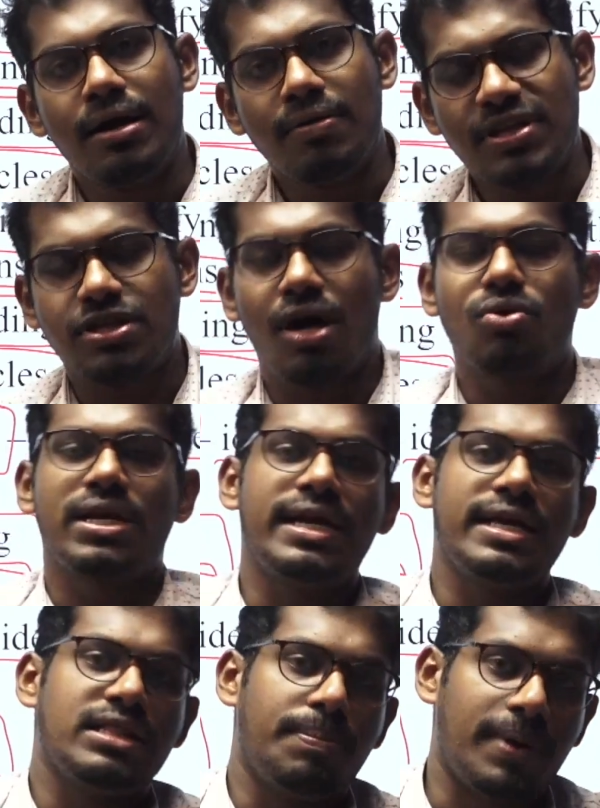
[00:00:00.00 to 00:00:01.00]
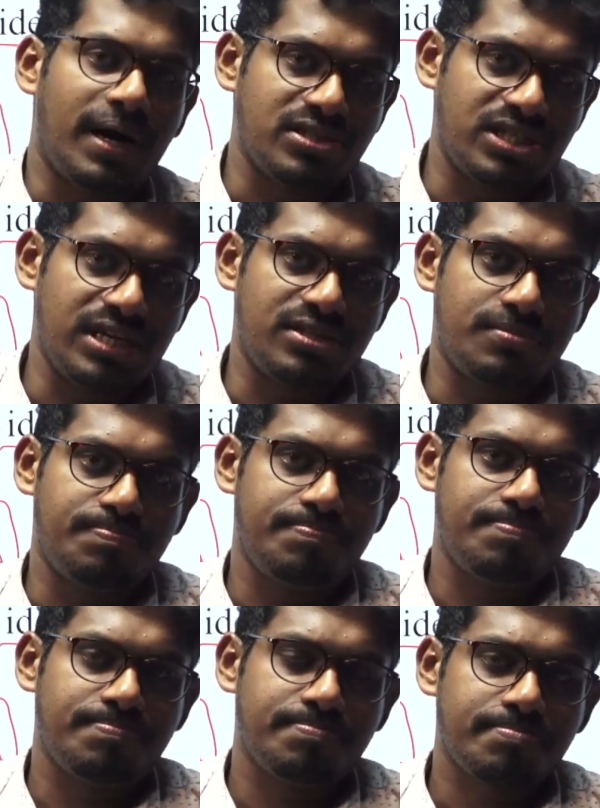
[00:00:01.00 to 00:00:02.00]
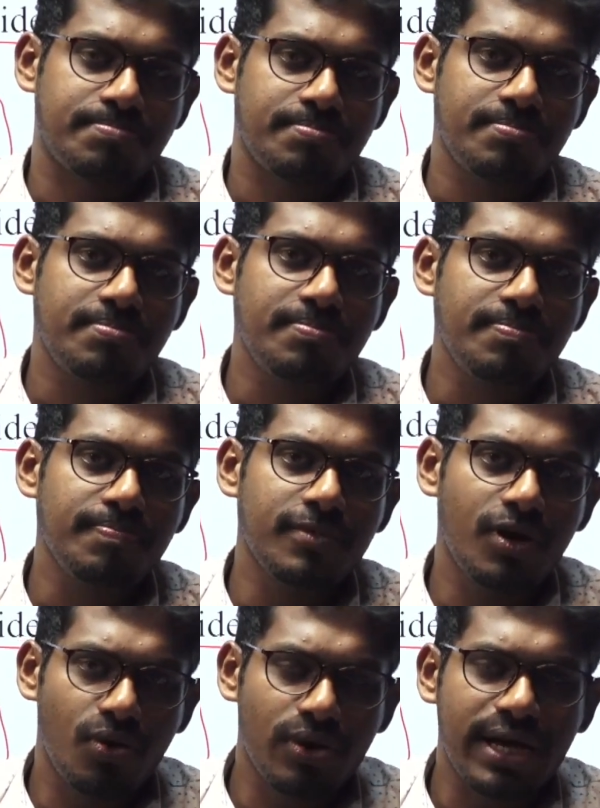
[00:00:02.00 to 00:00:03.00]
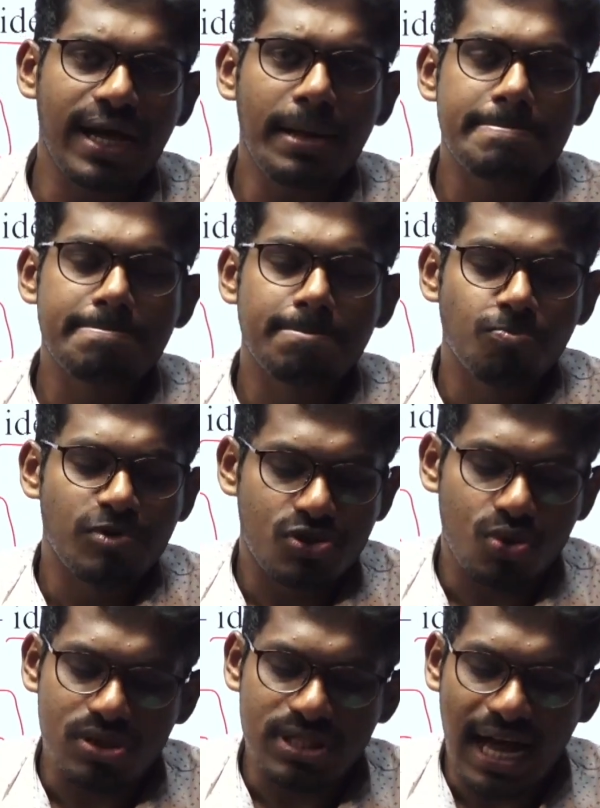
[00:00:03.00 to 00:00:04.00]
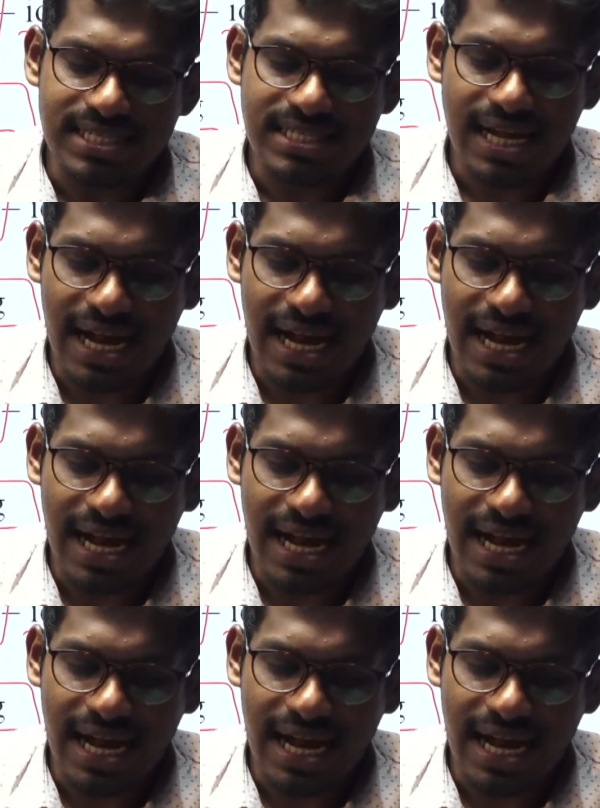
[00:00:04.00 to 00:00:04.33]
without reading the passage. Okay, so that's